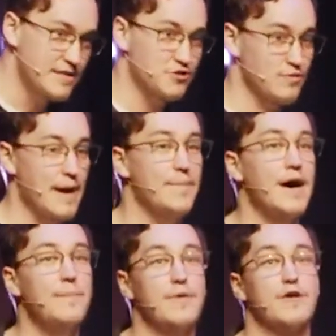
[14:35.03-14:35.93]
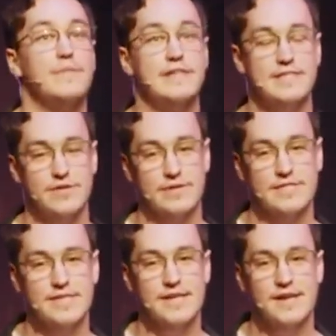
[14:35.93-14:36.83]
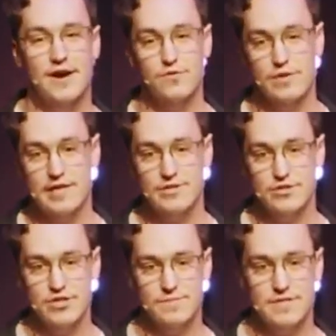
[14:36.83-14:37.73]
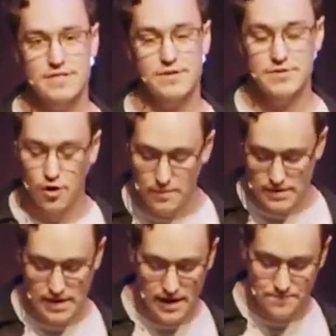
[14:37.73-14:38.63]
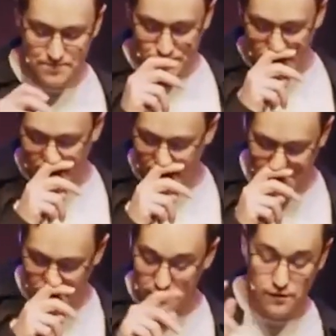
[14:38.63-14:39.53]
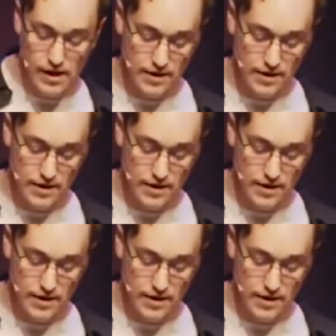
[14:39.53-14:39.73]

to wrap up our mini series on relationships. And so don't miss that um, on Friday.